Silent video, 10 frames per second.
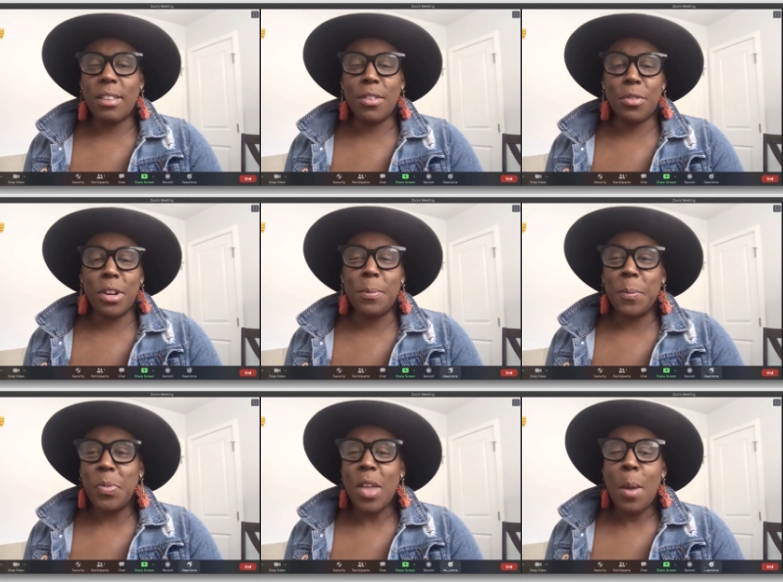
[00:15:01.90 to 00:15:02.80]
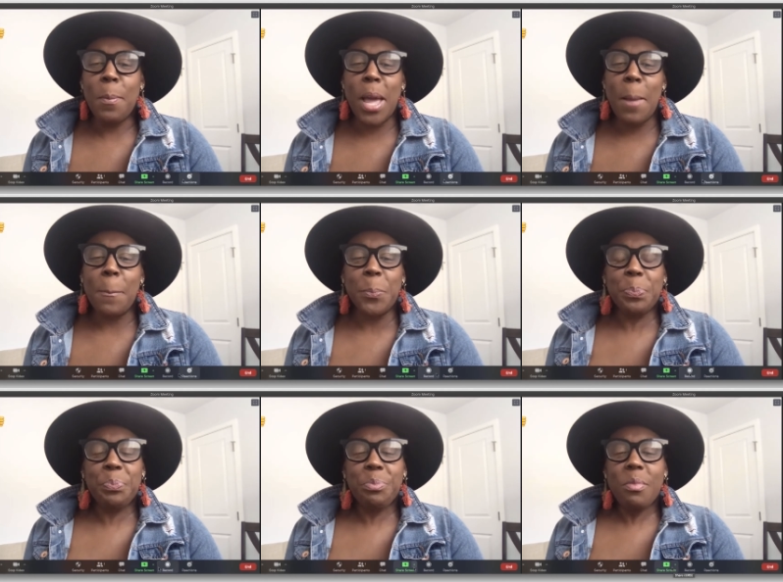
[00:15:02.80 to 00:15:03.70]
different. But
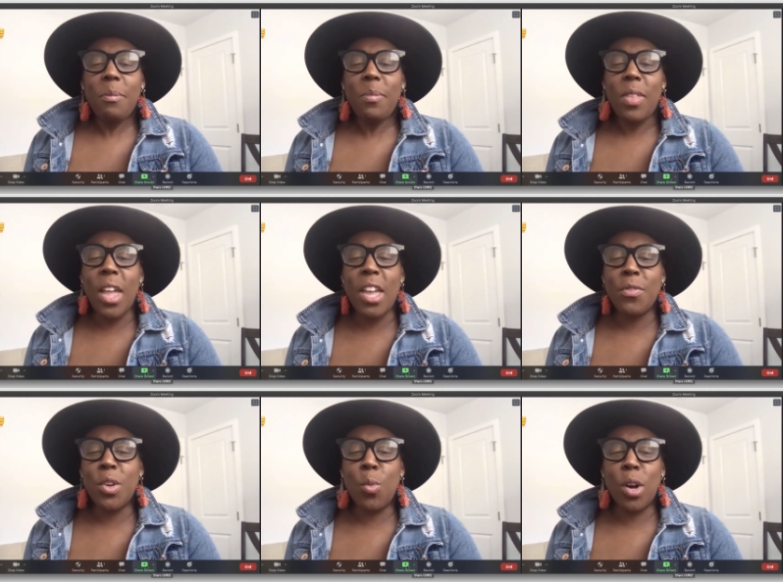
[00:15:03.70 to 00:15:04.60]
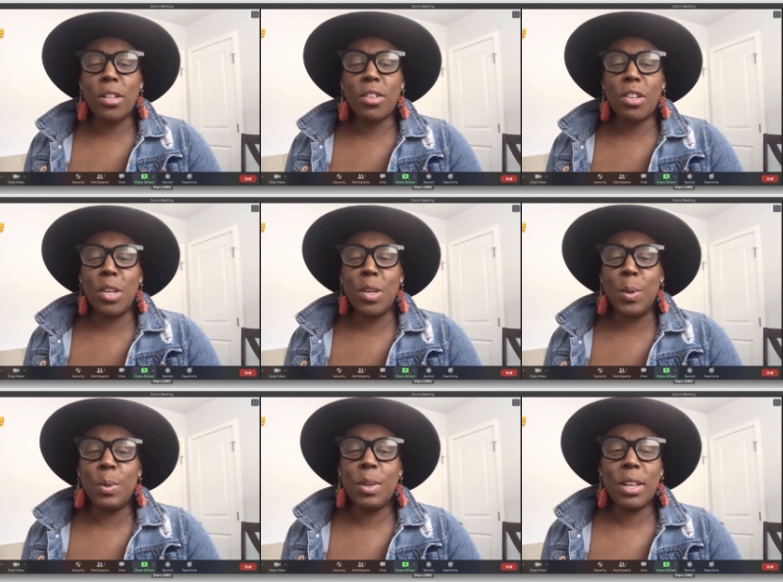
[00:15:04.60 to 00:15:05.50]
if you want
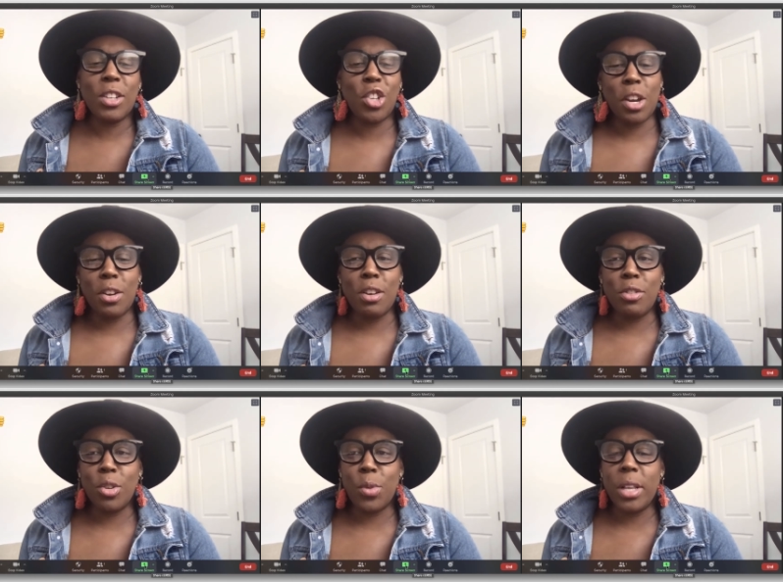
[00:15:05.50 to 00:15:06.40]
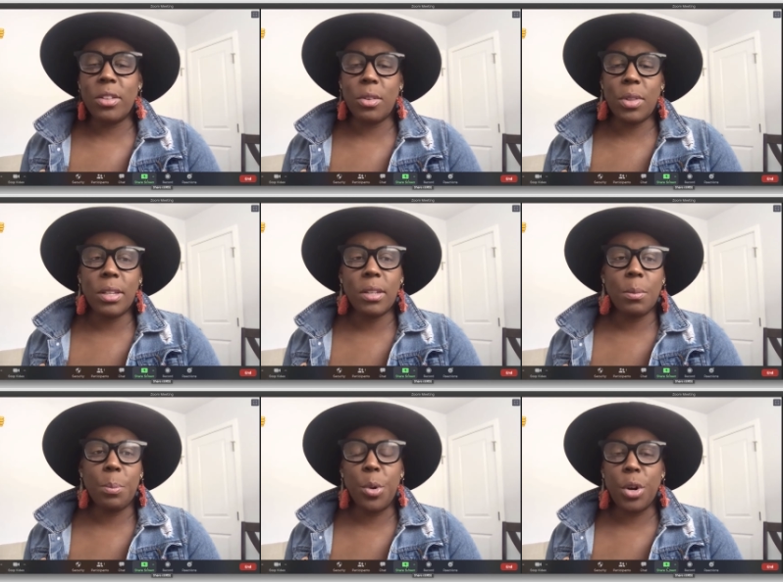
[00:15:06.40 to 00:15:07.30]
to share your screen, so this is
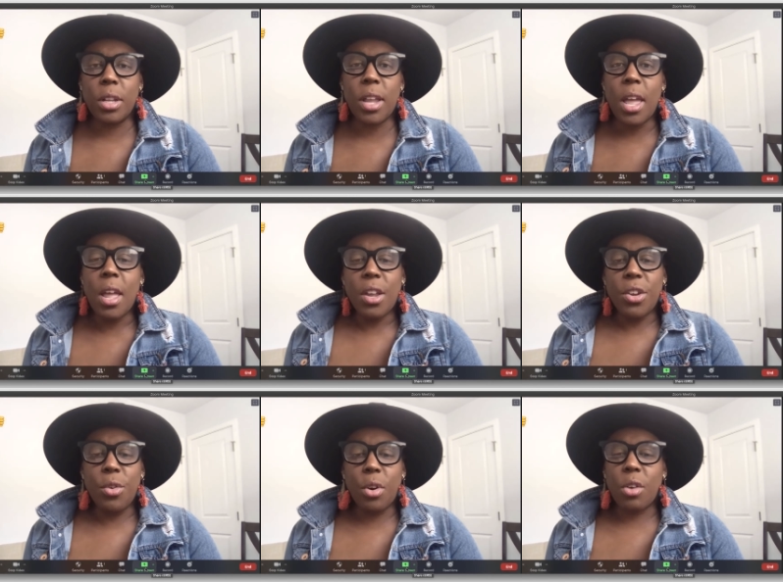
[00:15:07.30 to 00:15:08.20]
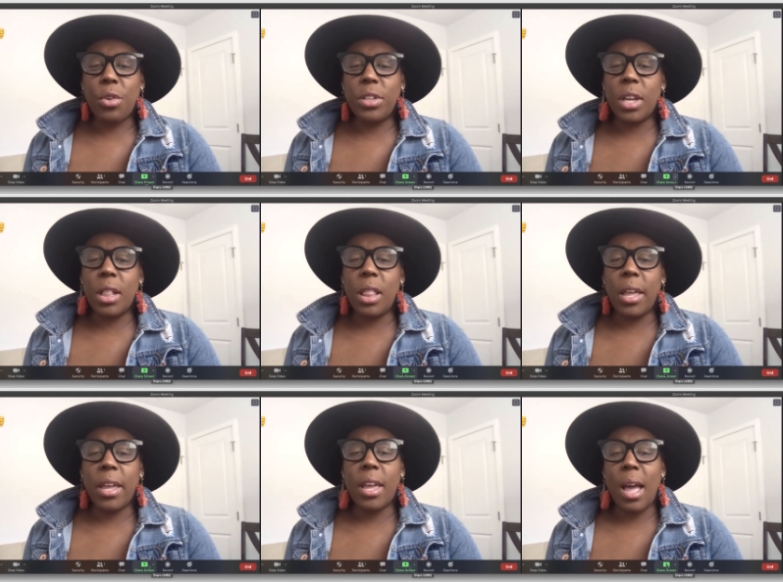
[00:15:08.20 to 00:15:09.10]
important, you are going to
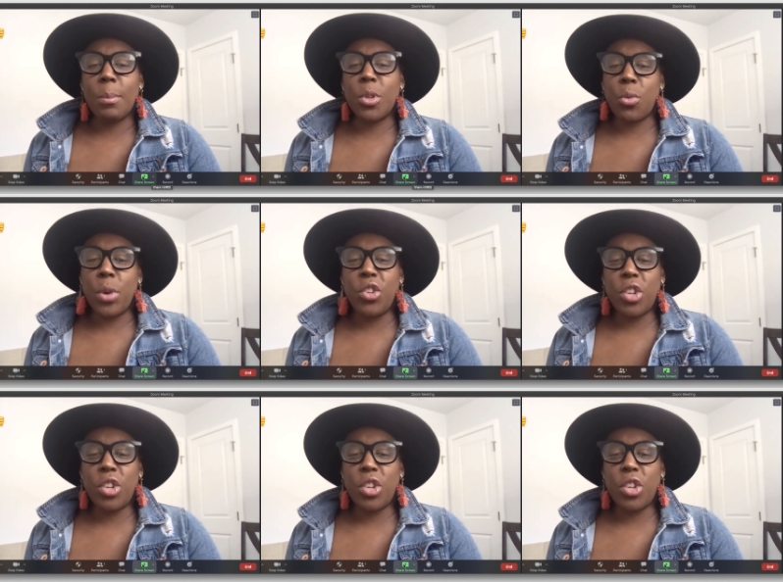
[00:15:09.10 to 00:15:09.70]
click um, screen